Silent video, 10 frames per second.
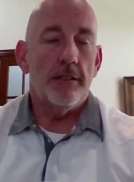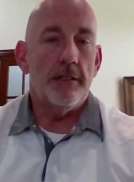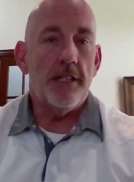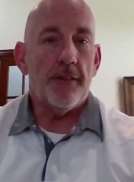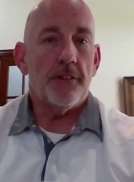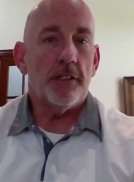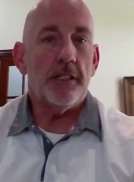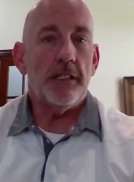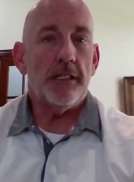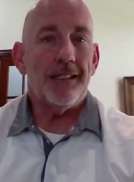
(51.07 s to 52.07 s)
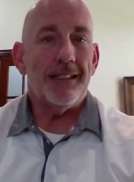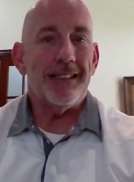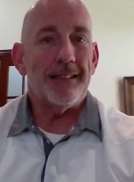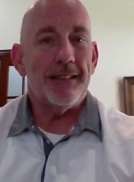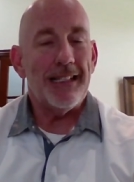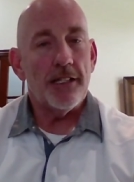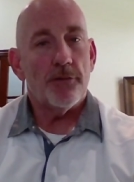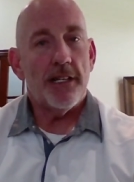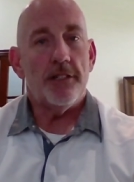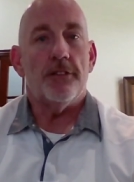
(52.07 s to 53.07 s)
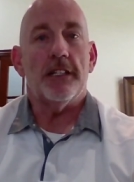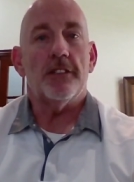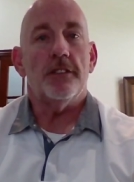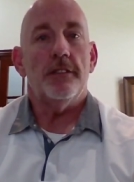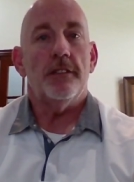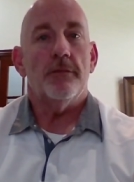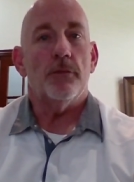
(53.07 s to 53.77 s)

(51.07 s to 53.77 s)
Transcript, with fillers: definitely in the right direction.